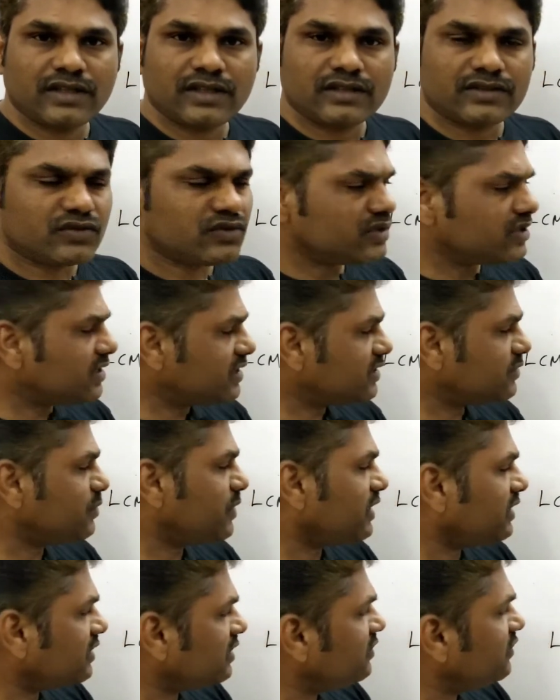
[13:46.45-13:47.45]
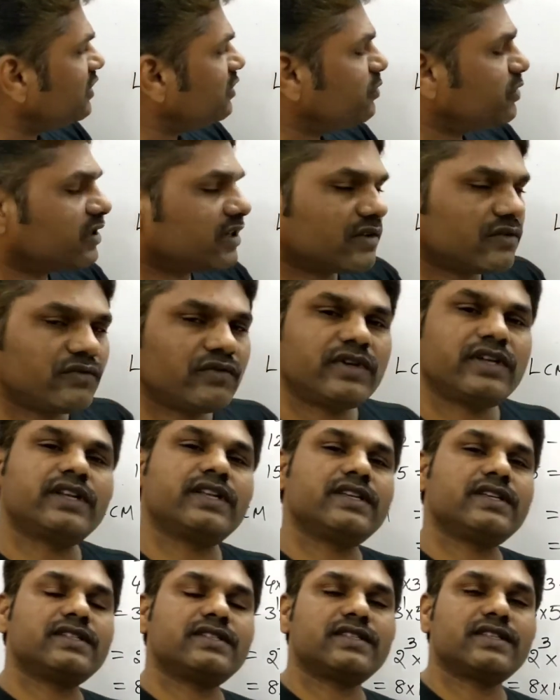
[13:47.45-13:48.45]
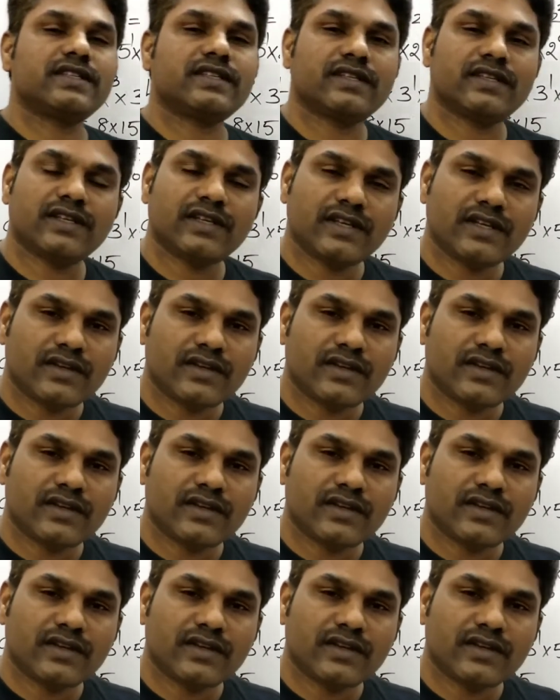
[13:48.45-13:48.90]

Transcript: So this method will become very easy